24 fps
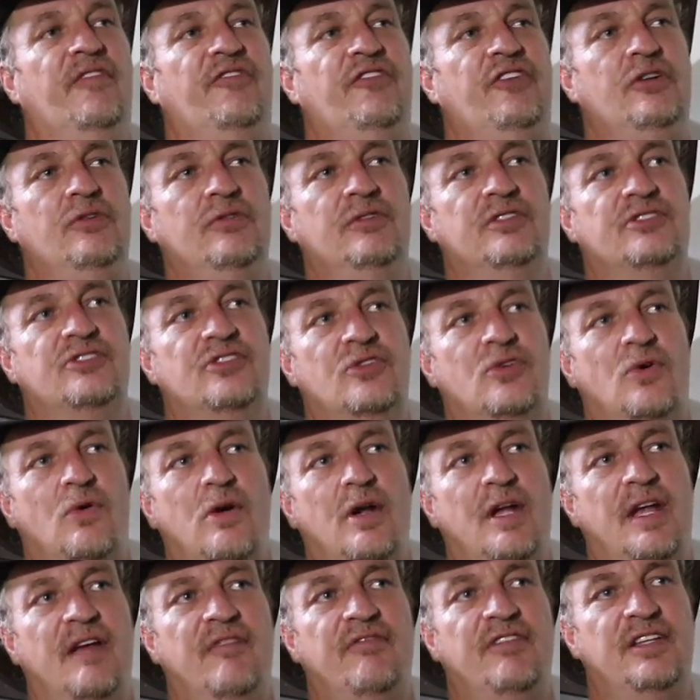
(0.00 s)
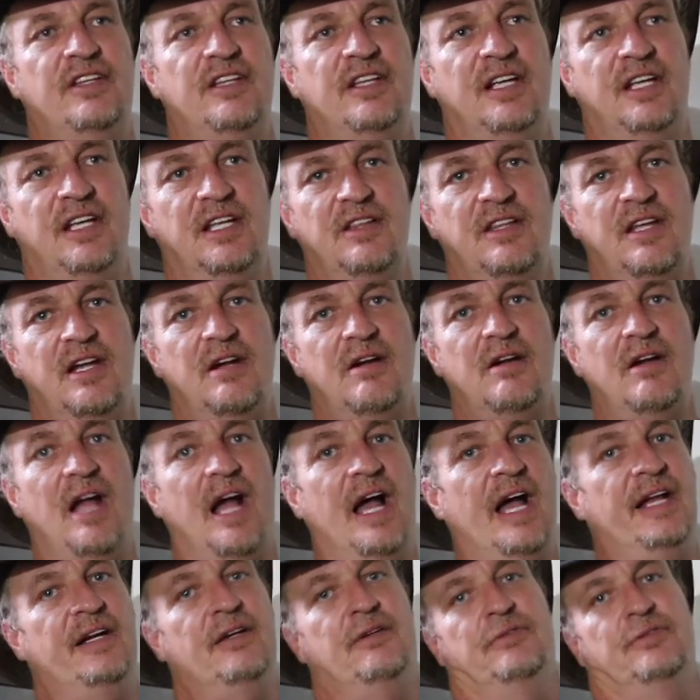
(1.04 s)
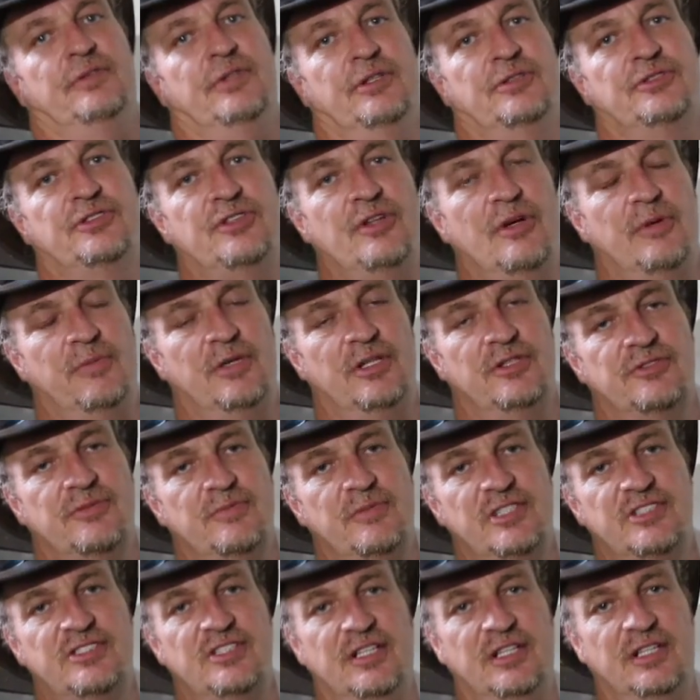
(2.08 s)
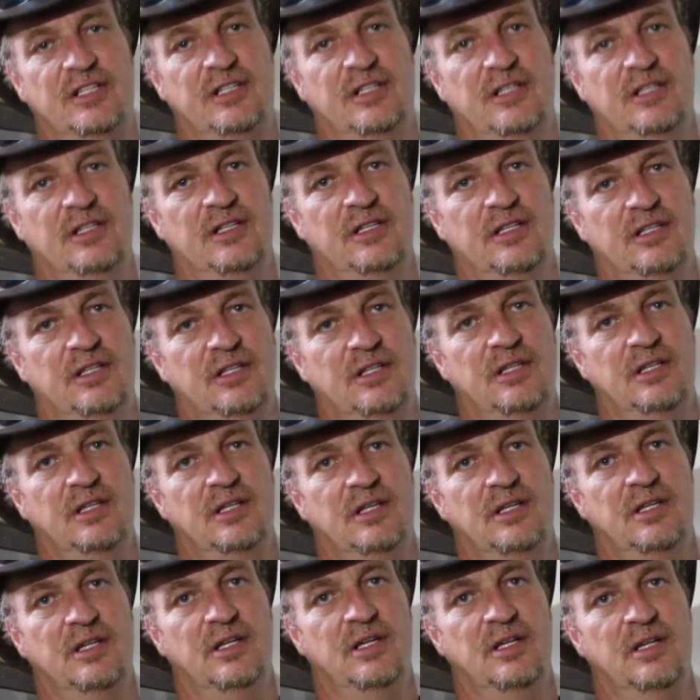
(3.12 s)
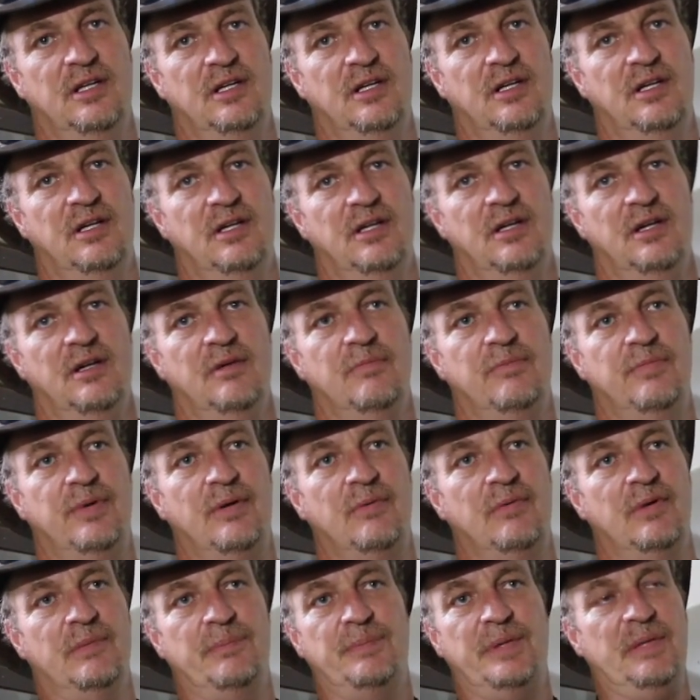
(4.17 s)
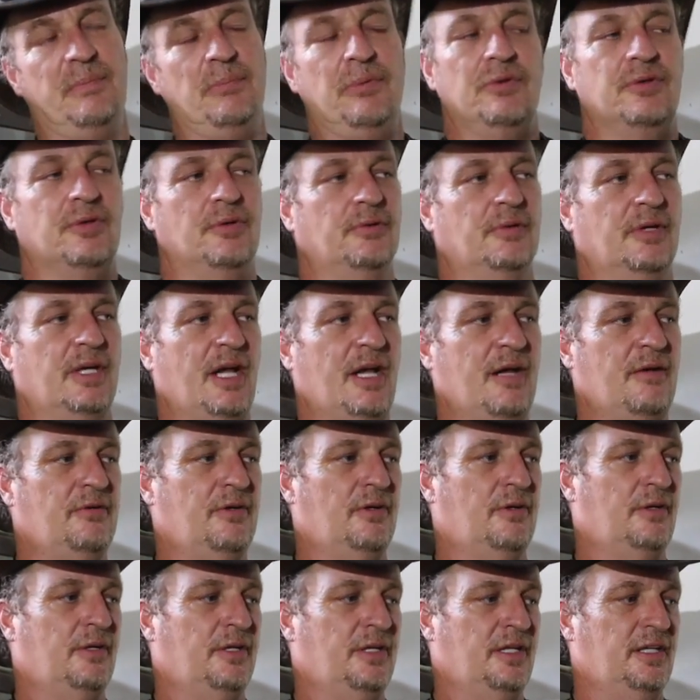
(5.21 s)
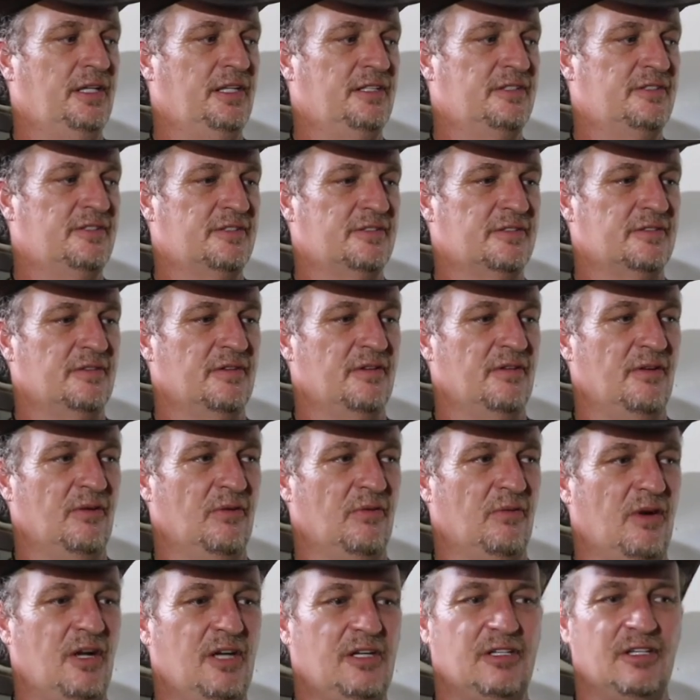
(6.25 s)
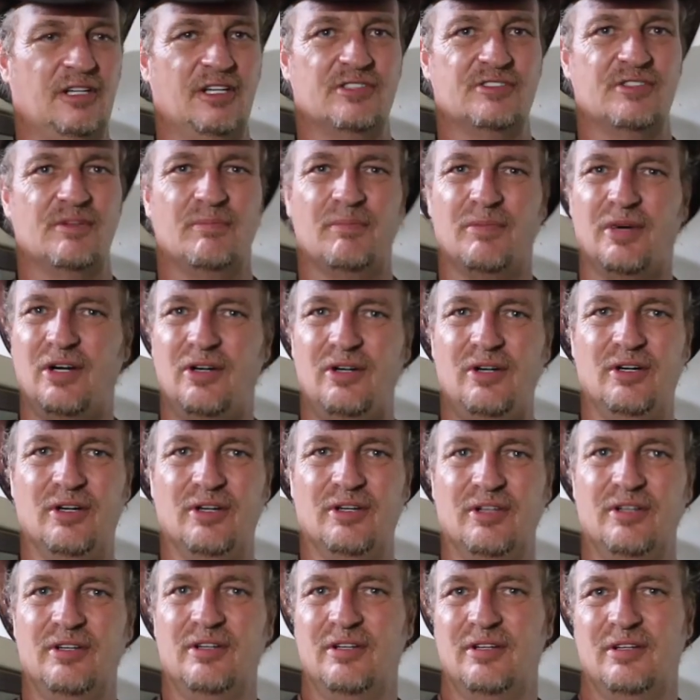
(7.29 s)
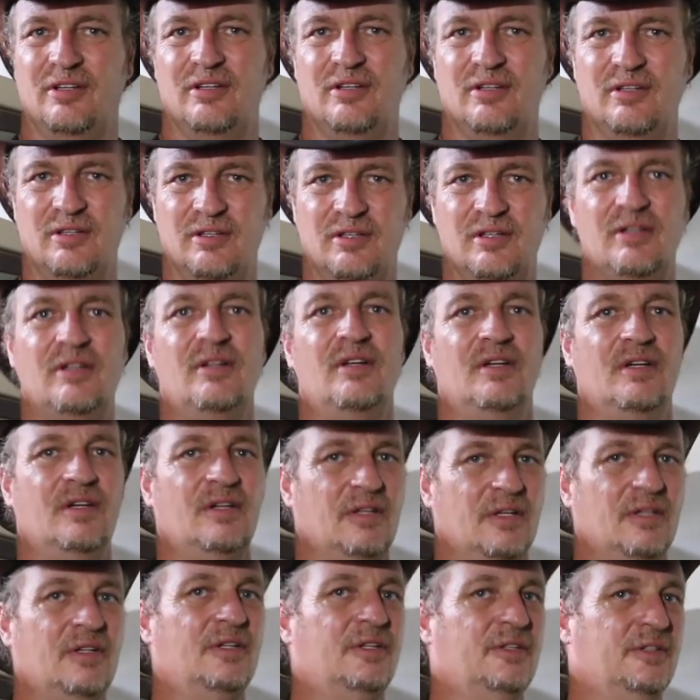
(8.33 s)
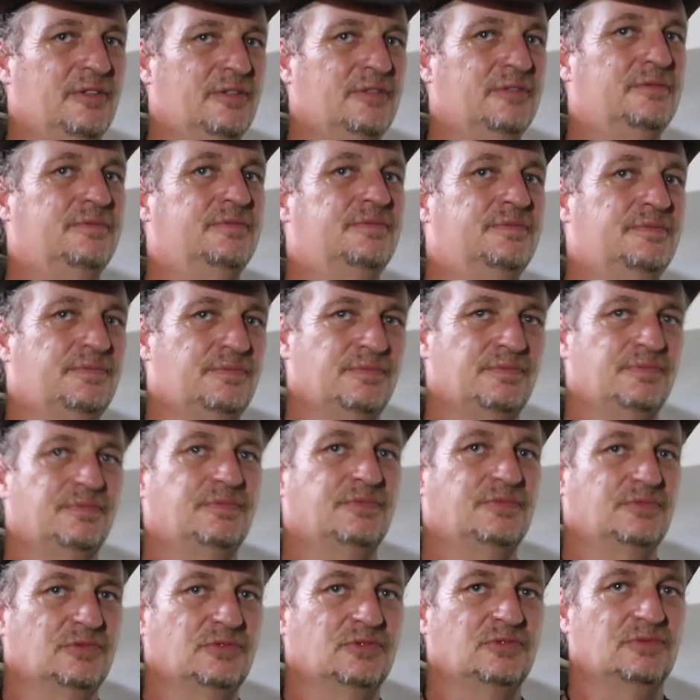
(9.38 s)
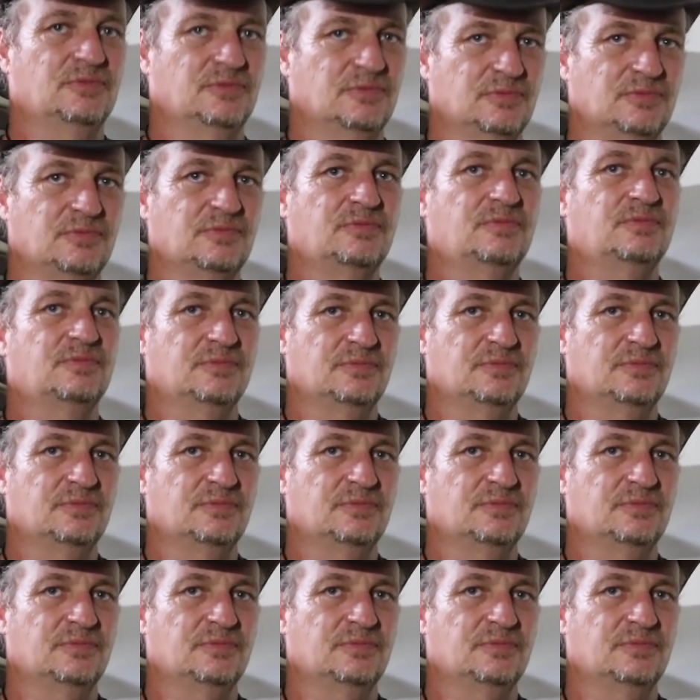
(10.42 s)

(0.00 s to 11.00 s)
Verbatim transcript: If you destroy everything in there, I don't know snowball's missing. Right. Yeah. But what people don't count on is. So that was their number one intention. They were going to just come and take Snowball.